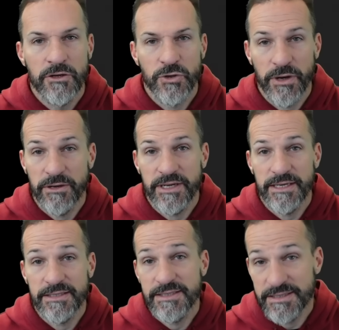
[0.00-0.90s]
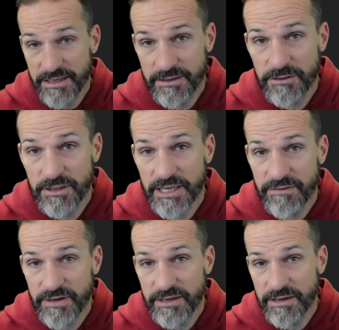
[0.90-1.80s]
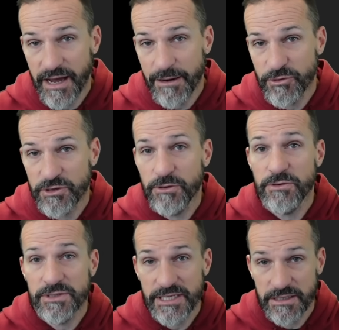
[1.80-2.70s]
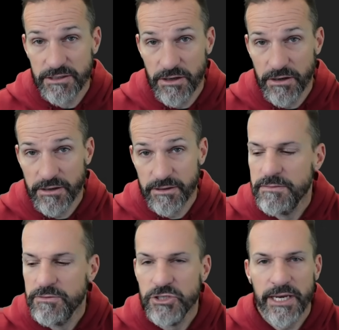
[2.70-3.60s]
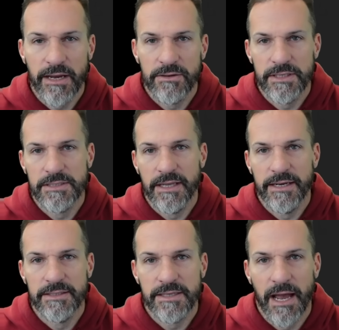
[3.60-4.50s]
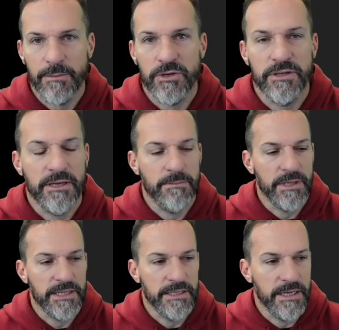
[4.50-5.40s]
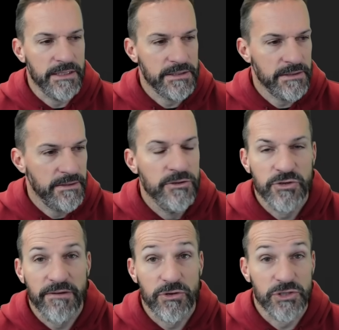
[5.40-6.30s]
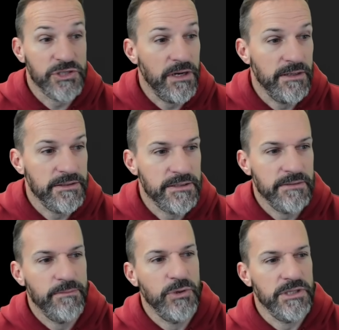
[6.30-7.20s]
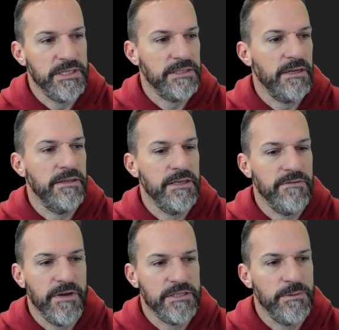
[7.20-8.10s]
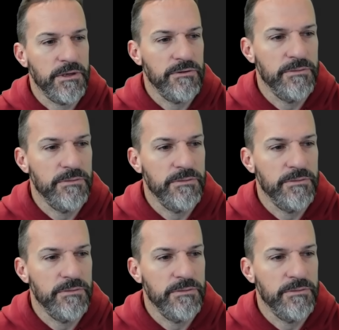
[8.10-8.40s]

Toyota is still leaving hybrid owners in the dark. Check out this latest hybrid that bit the dust. Trevor Sons put this on the Facebook group